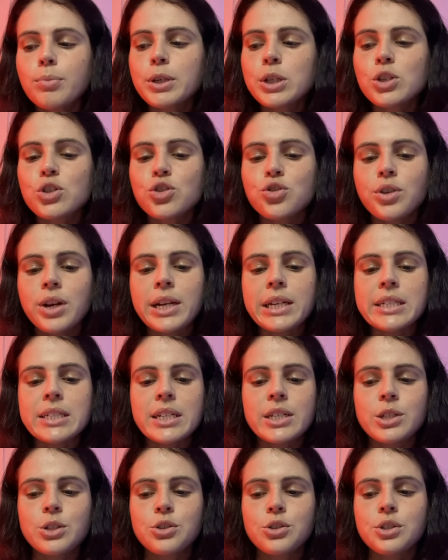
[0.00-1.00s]
but you're trying
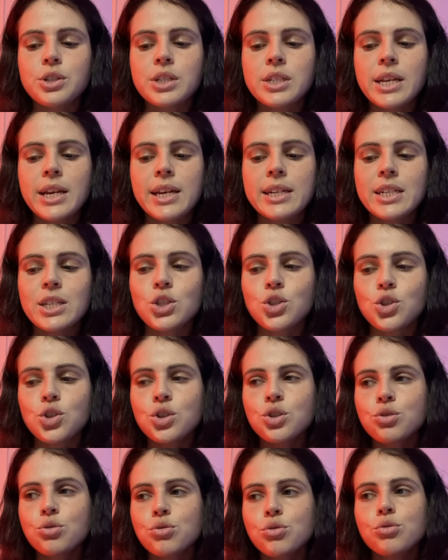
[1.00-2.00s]
to understand its
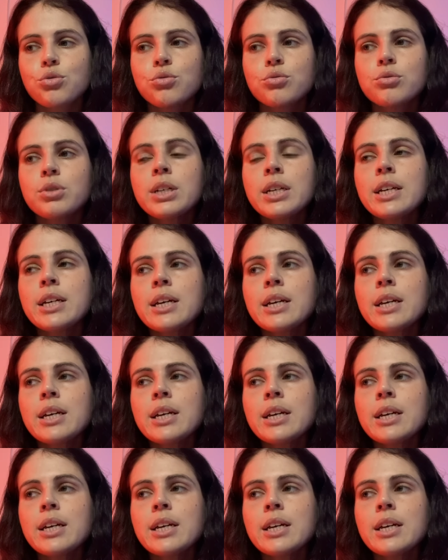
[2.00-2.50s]
true